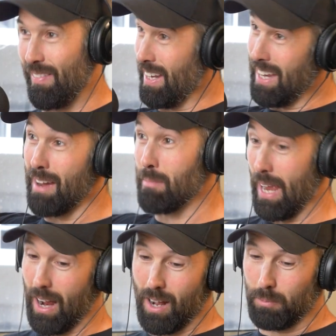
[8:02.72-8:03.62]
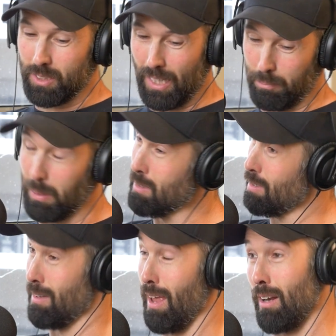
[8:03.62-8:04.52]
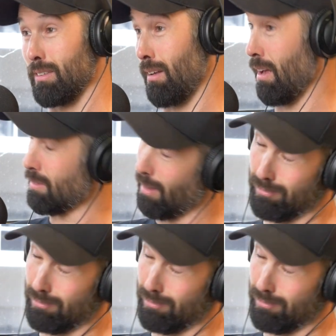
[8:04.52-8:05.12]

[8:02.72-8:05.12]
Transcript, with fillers: yeah, my arms like pins and needles, and I was like,